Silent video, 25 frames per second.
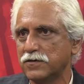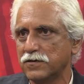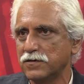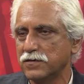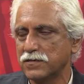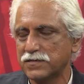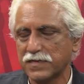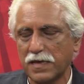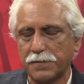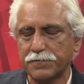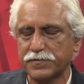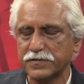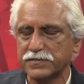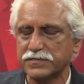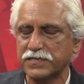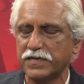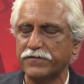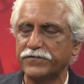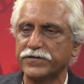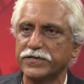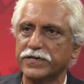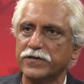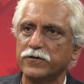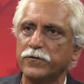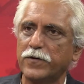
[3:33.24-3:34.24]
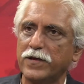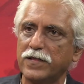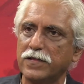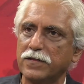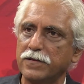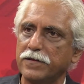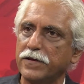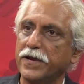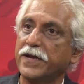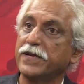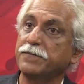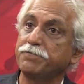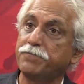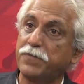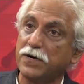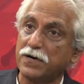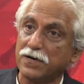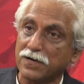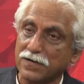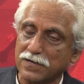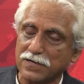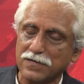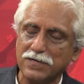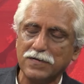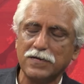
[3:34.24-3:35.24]
Sampras never did well.
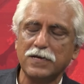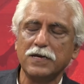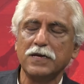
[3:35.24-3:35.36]
Edberg.